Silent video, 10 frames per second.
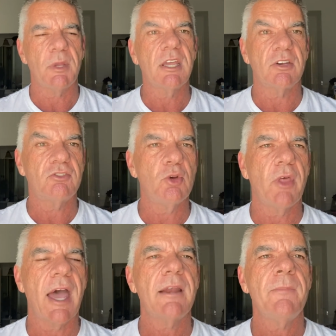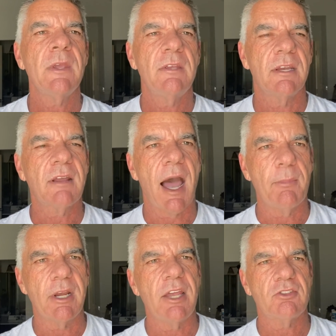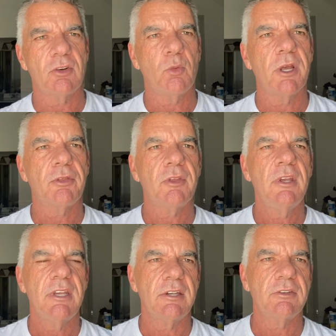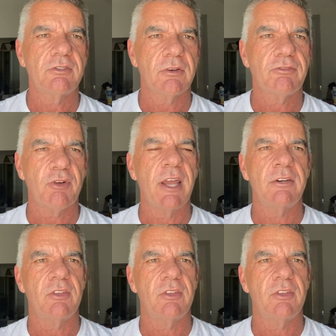He can do that in combination with his friend,